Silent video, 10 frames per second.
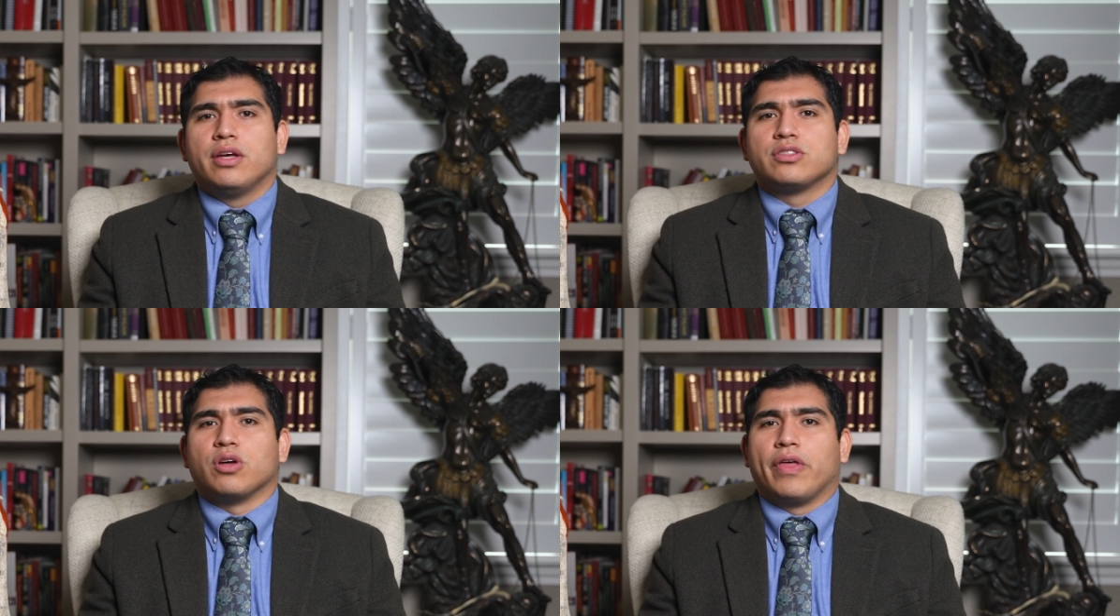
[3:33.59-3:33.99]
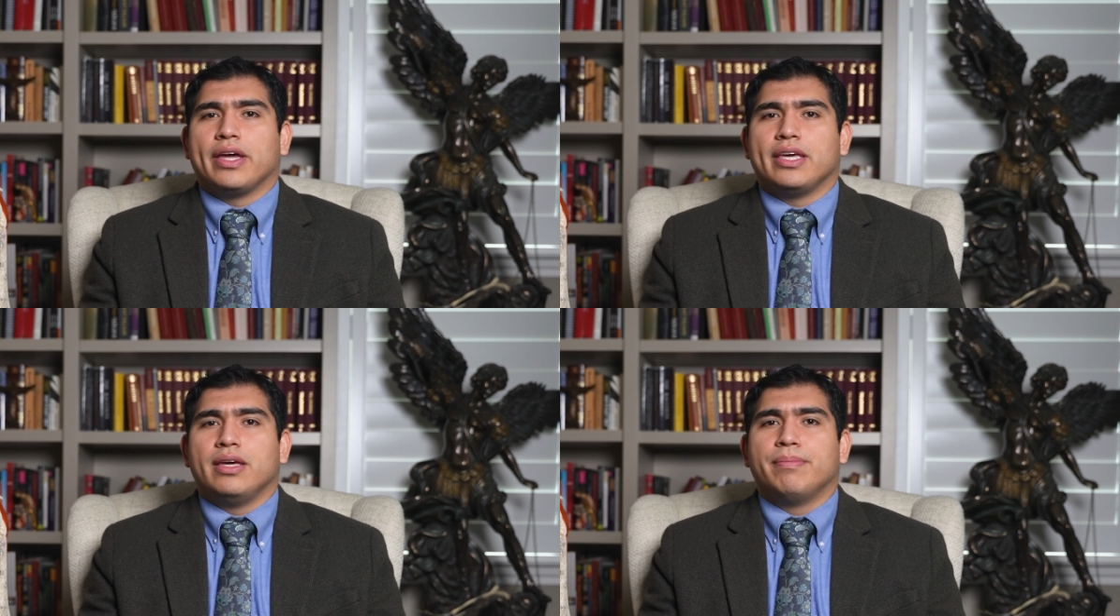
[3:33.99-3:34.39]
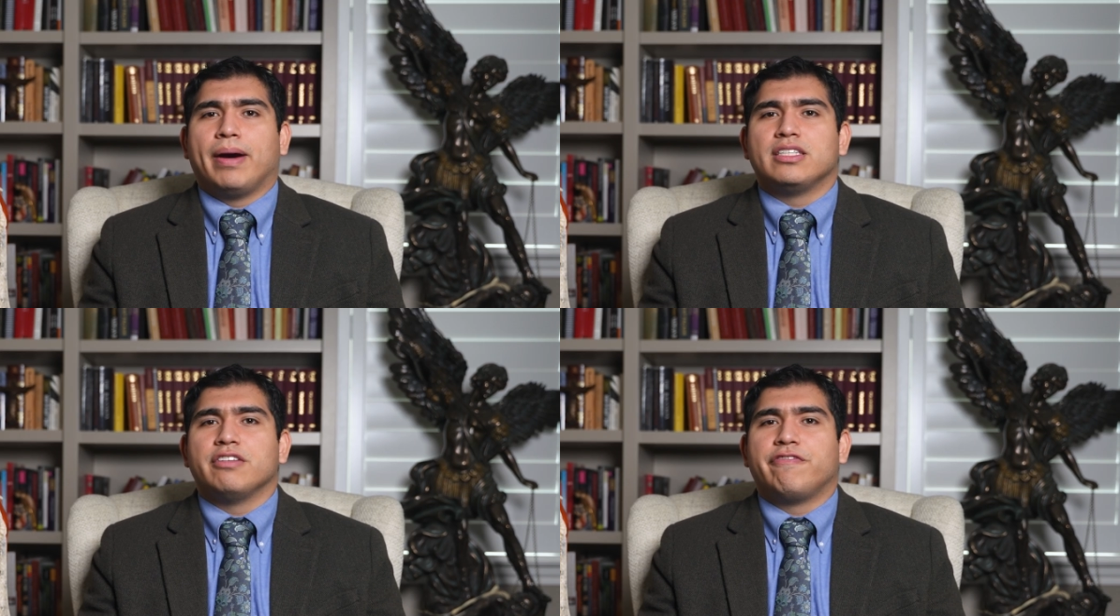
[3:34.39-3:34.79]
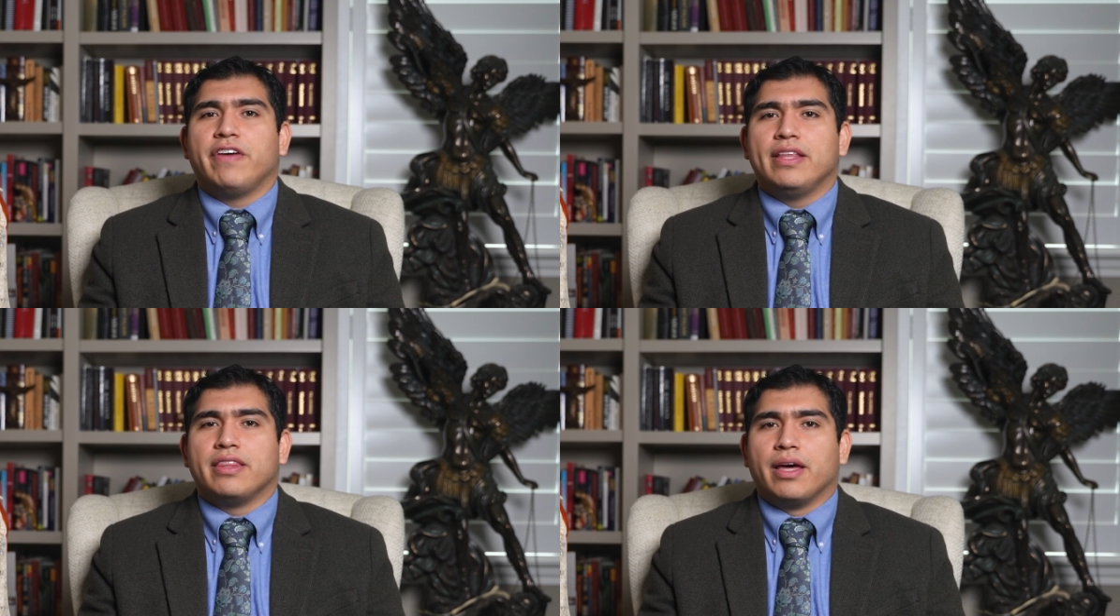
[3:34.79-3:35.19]
so that he might
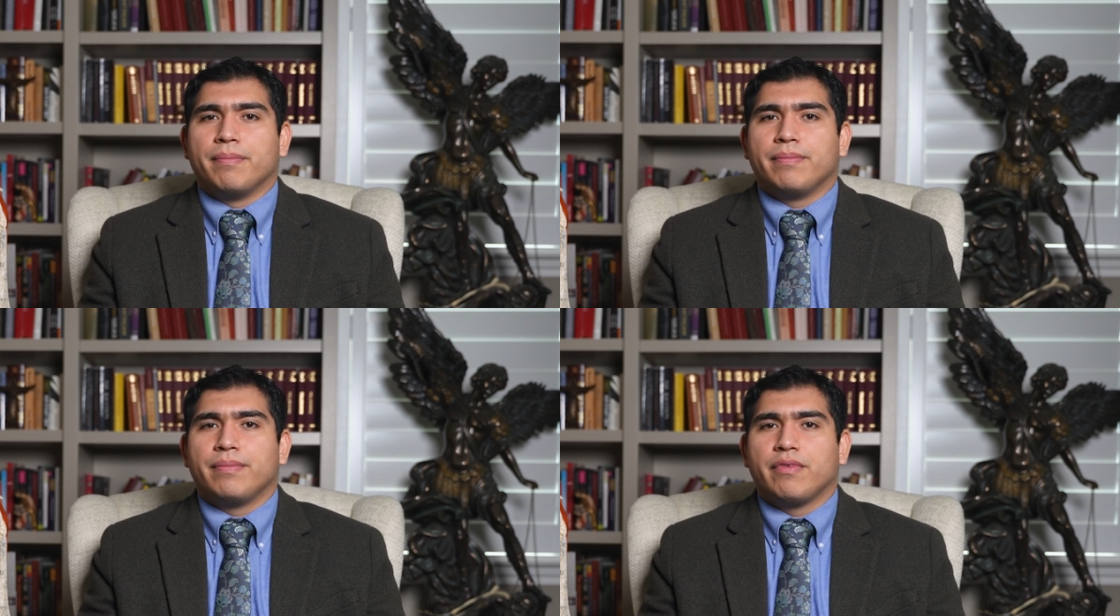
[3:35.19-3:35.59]
defend them